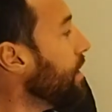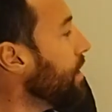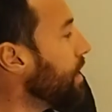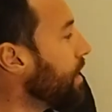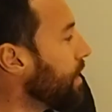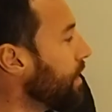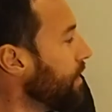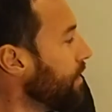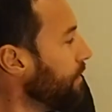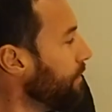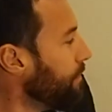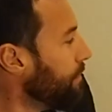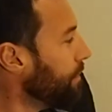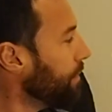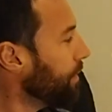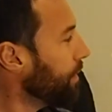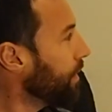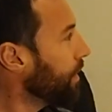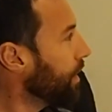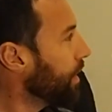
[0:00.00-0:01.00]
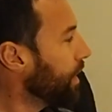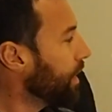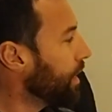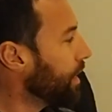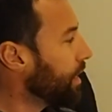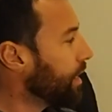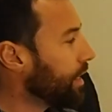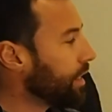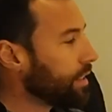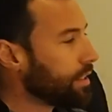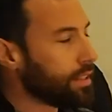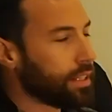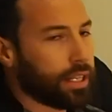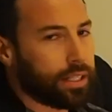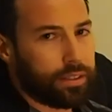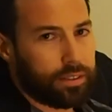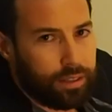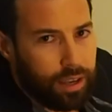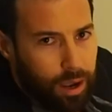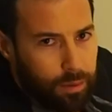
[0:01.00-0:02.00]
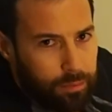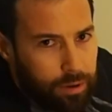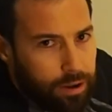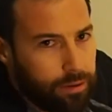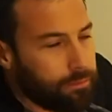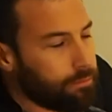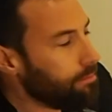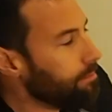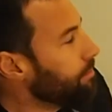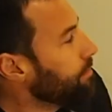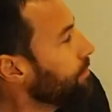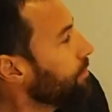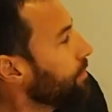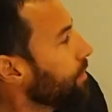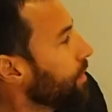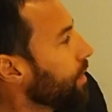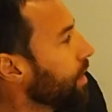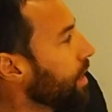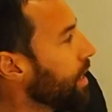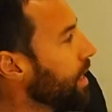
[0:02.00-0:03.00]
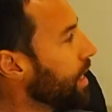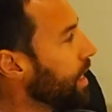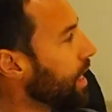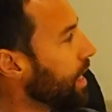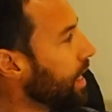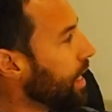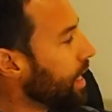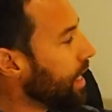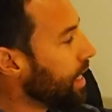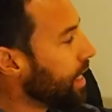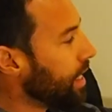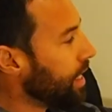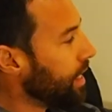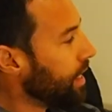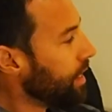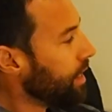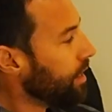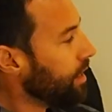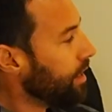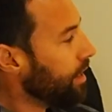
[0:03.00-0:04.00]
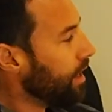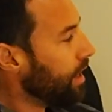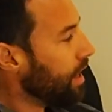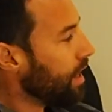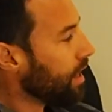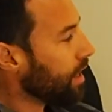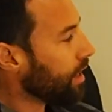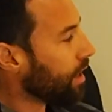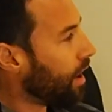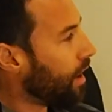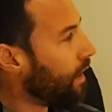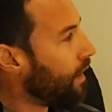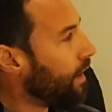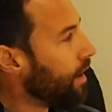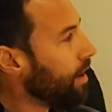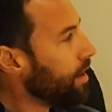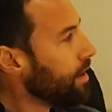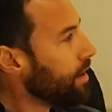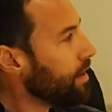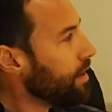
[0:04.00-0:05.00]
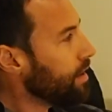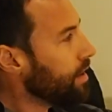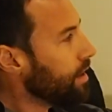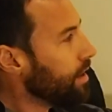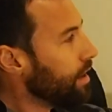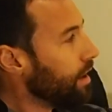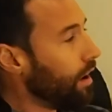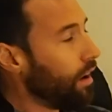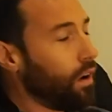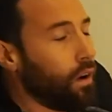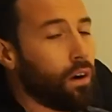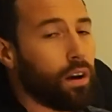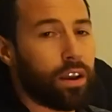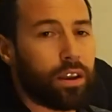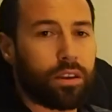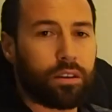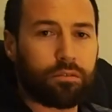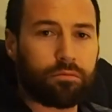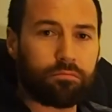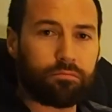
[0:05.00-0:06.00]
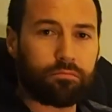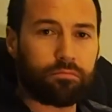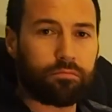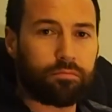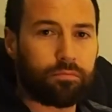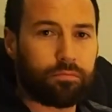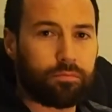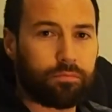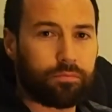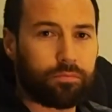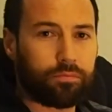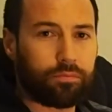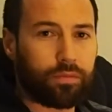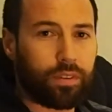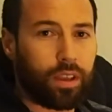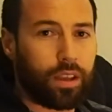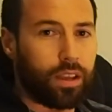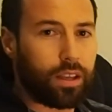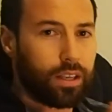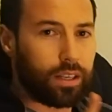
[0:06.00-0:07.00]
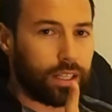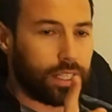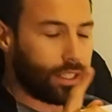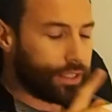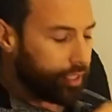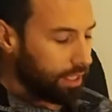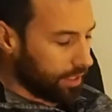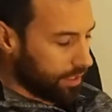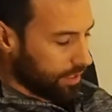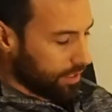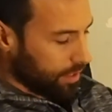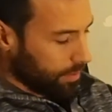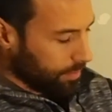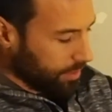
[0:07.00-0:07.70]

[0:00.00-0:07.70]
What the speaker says: here, te tama, I, kai, ai. Let's head to some